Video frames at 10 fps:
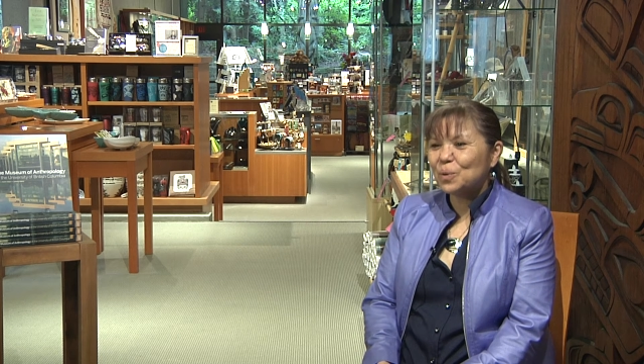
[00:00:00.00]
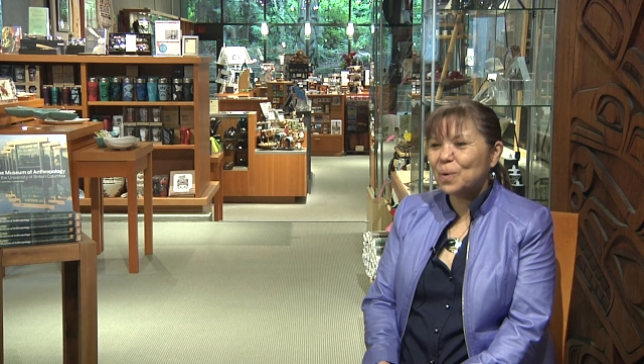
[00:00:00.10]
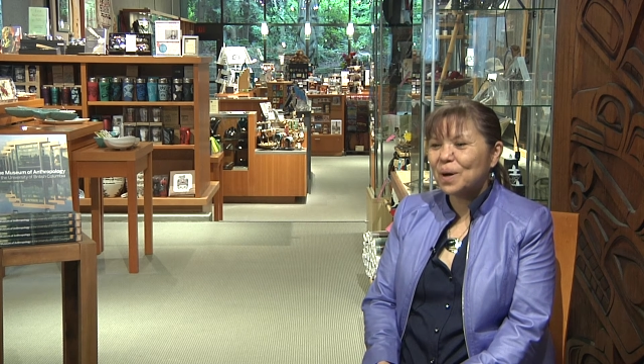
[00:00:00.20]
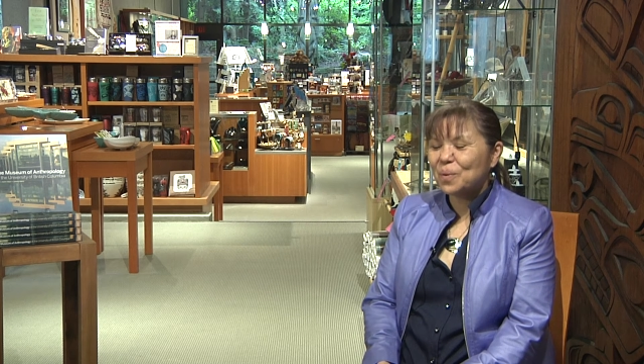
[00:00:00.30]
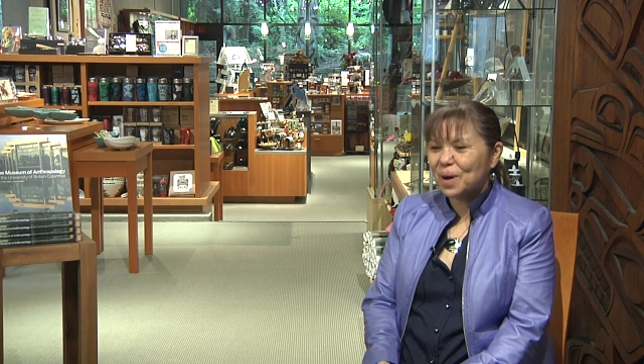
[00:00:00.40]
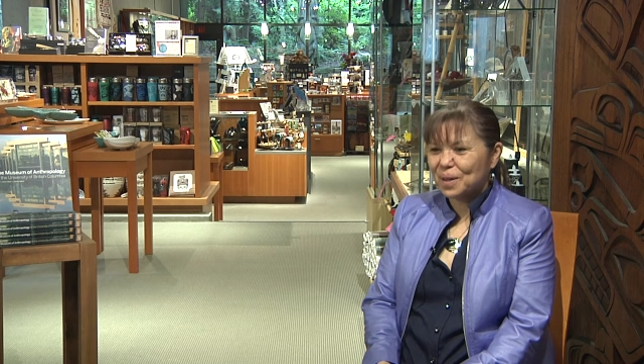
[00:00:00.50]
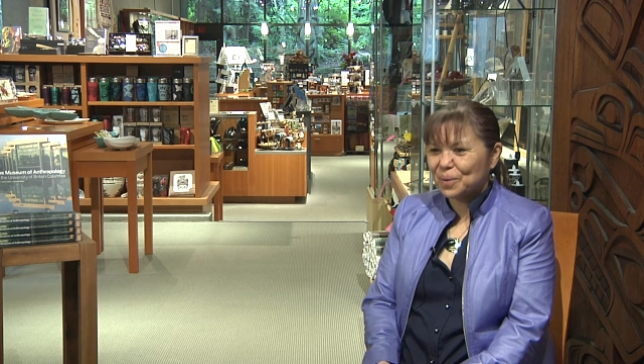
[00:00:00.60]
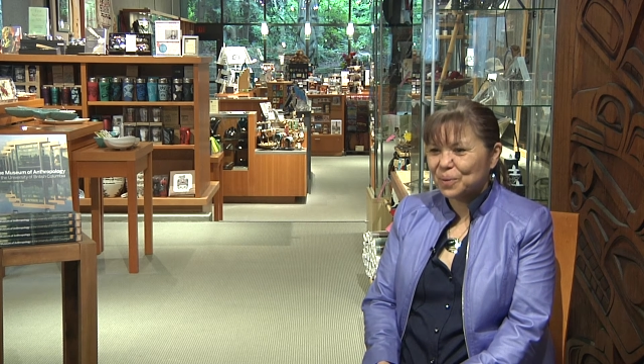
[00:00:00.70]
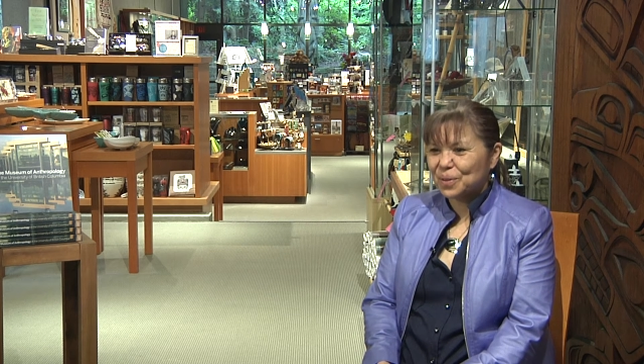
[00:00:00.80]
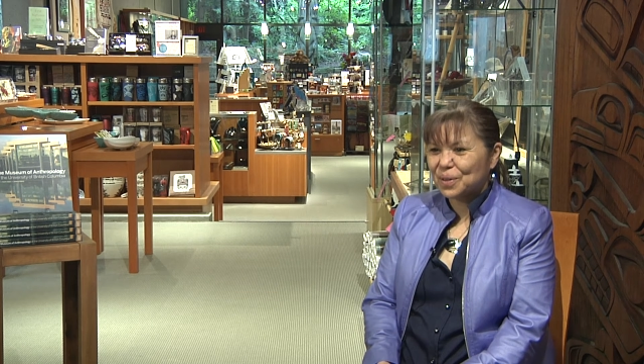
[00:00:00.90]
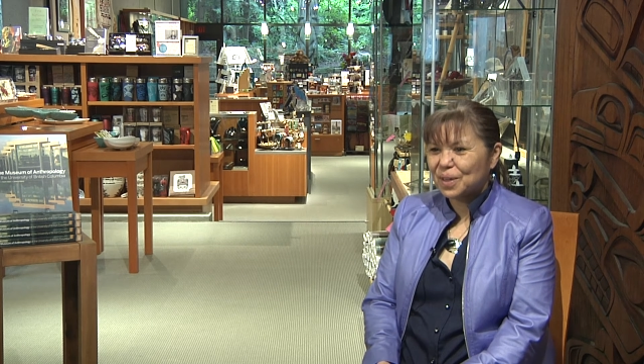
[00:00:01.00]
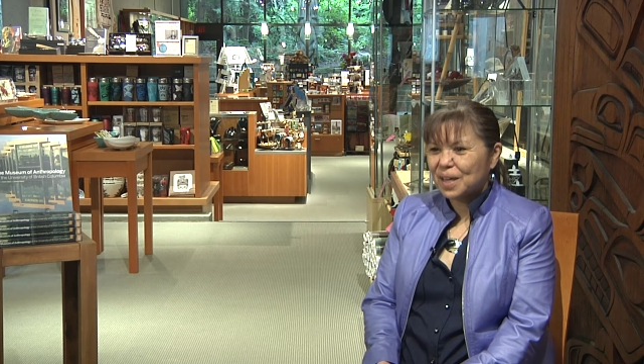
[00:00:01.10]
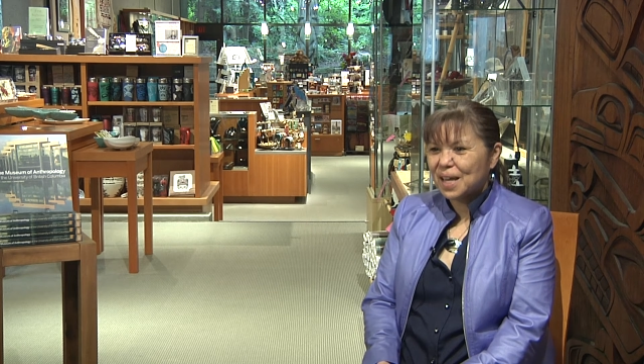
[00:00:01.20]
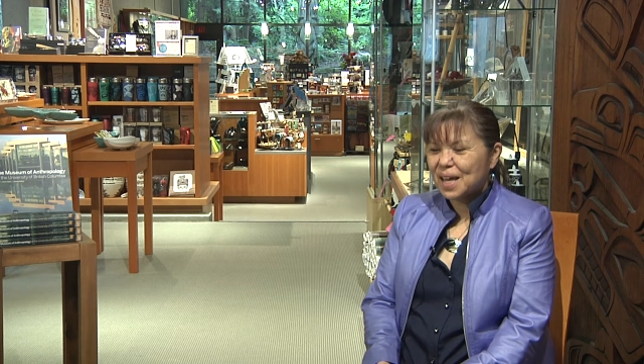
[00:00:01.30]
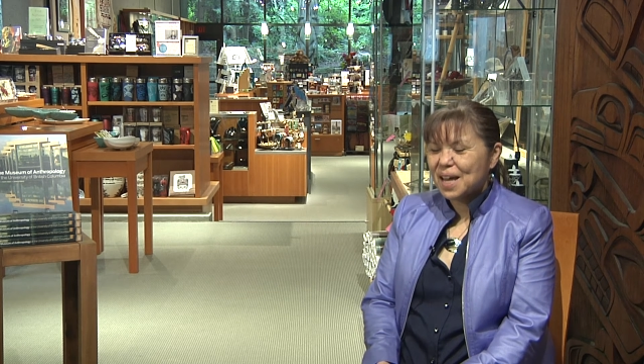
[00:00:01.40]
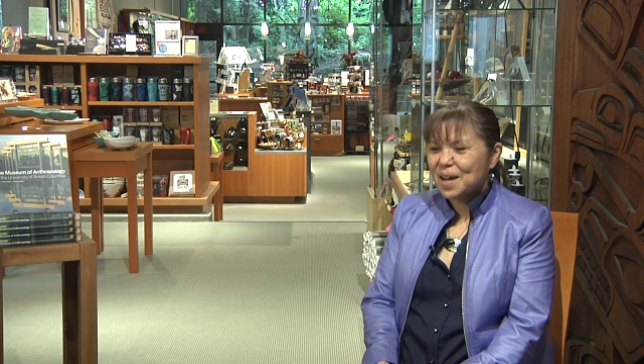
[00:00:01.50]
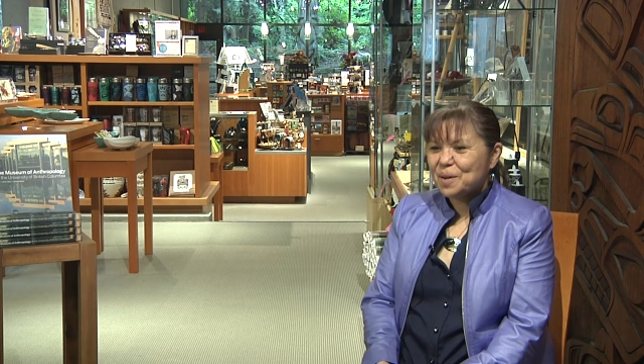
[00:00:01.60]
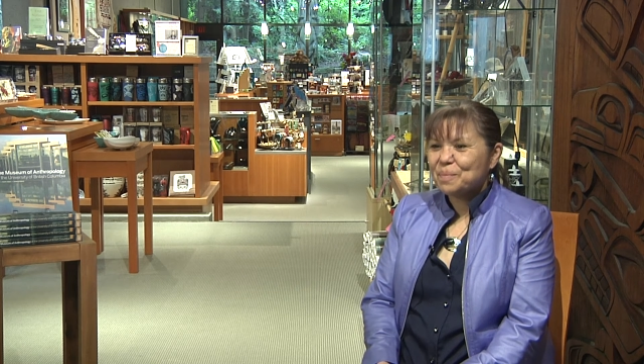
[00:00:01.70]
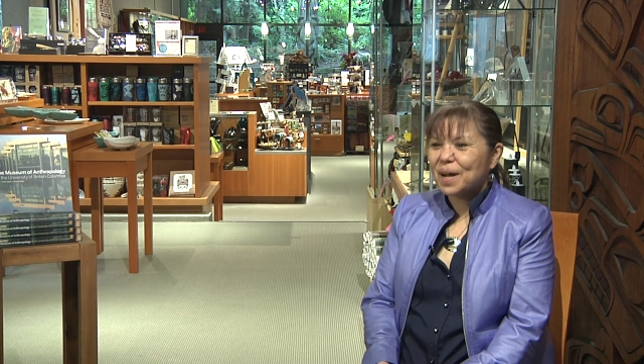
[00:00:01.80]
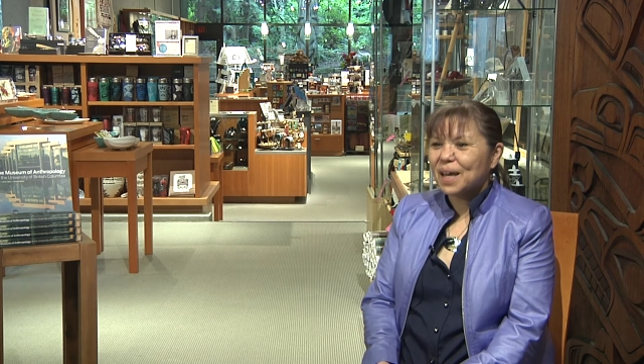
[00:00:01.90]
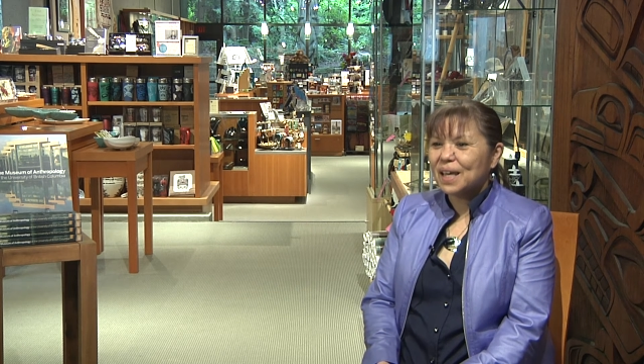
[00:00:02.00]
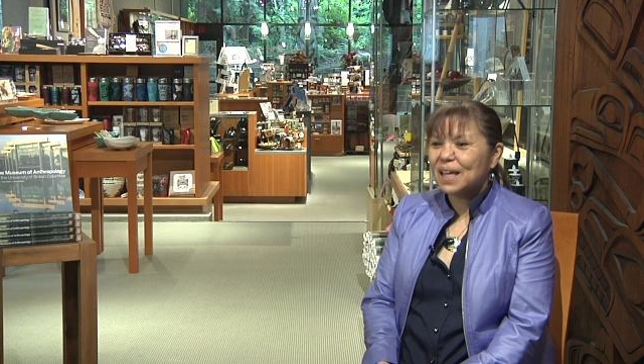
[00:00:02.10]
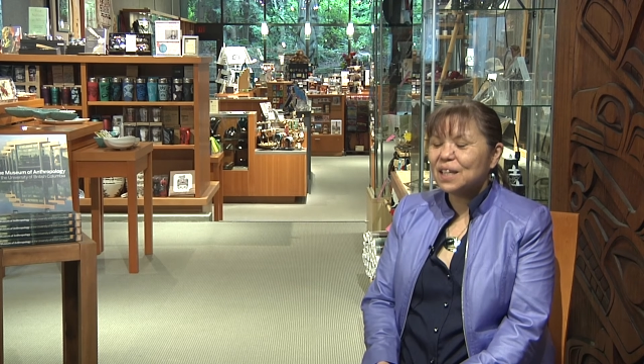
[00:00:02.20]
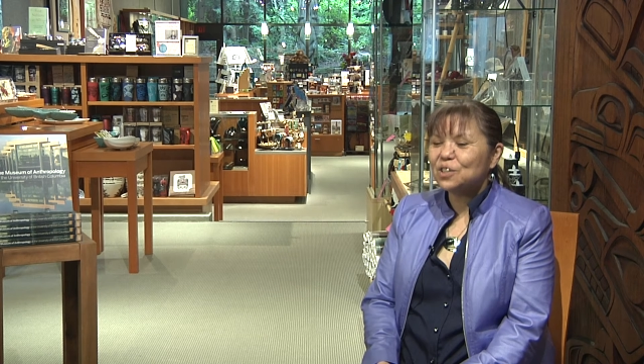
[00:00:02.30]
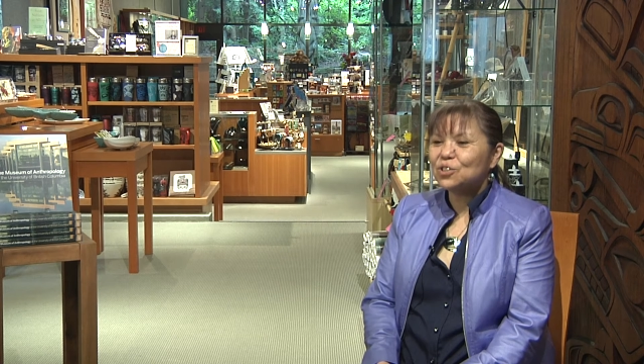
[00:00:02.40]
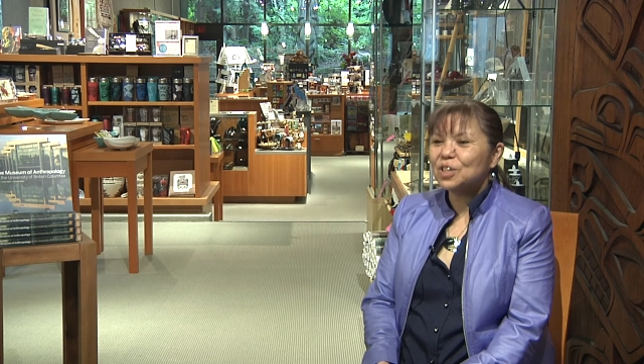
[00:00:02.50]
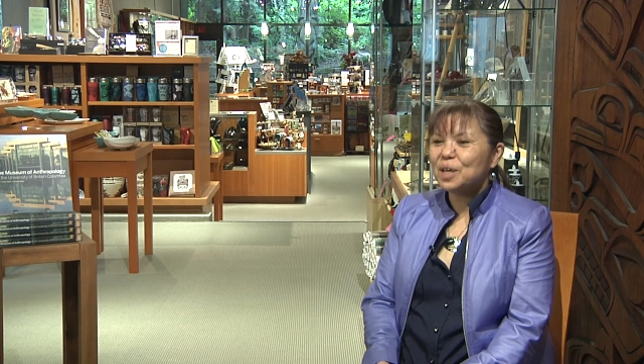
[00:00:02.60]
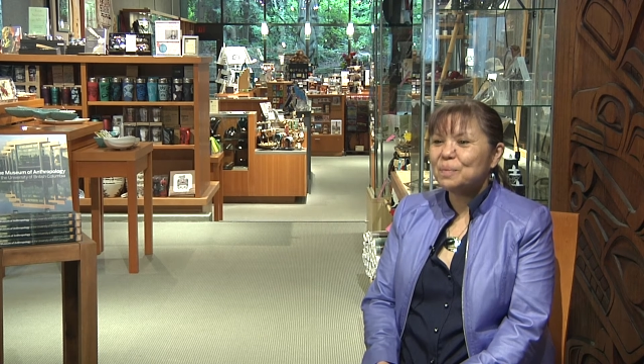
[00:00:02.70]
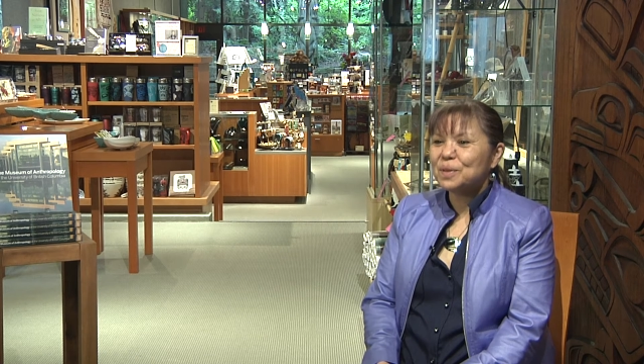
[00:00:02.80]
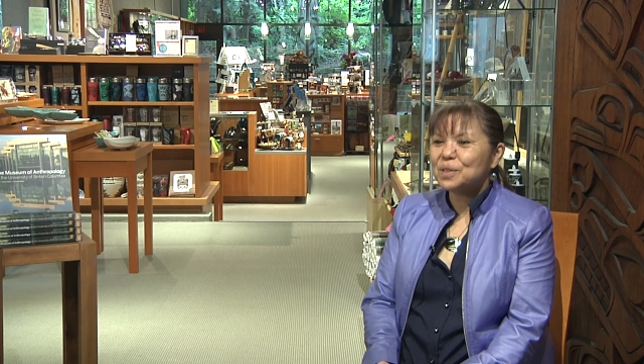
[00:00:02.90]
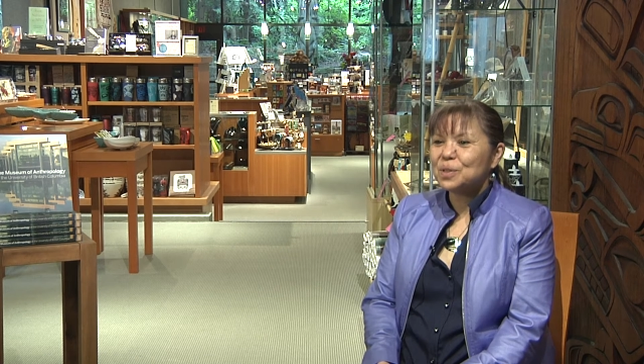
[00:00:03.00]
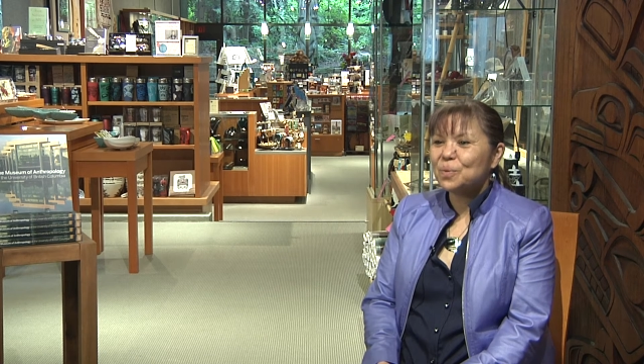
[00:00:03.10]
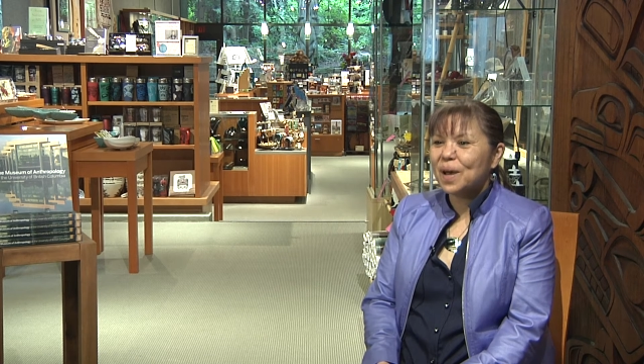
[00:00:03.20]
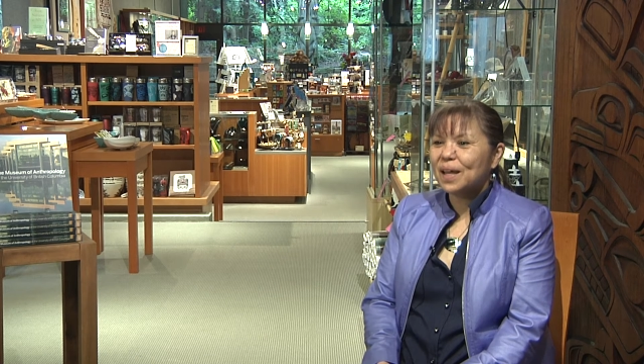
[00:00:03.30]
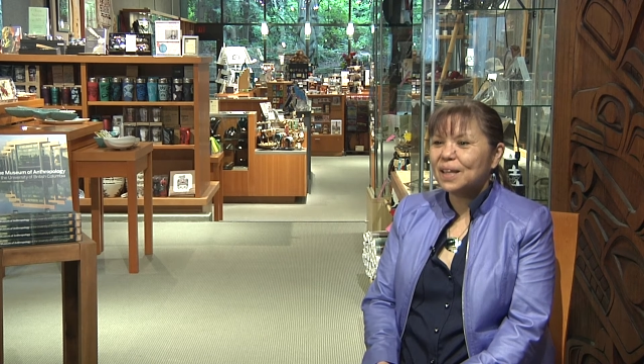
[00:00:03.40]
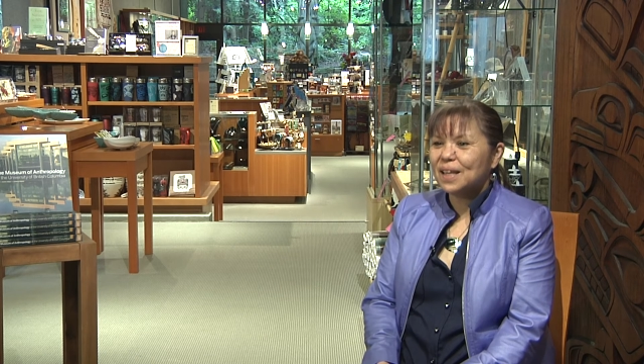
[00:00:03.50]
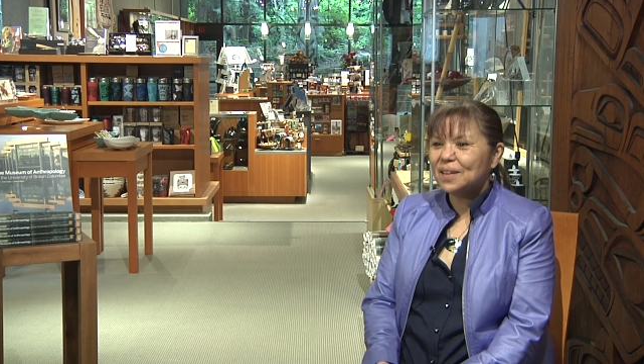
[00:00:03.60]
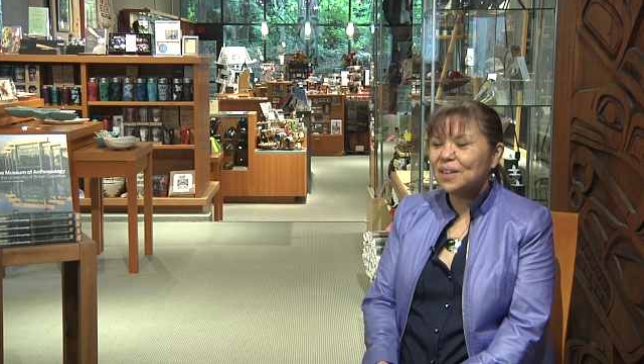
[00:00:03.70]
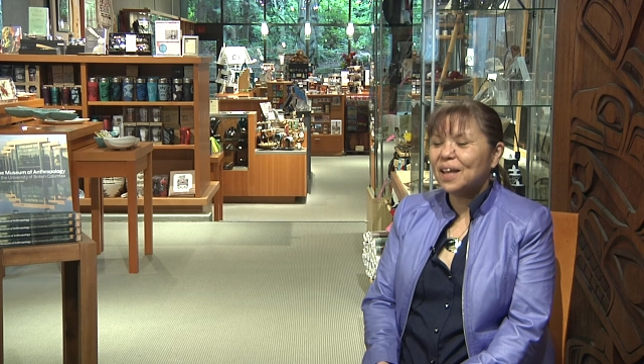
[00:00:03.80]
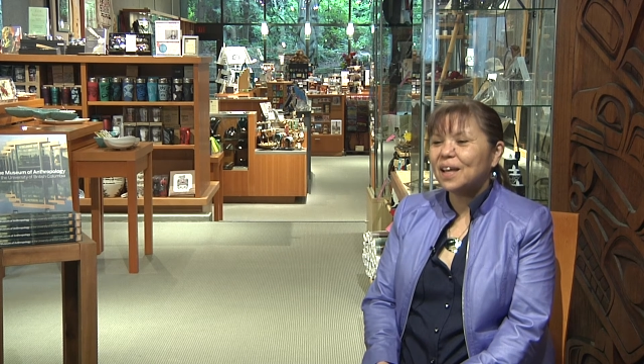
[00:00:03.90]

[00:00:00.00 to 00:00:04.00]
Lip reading: Yakuglas. My English name is Neel,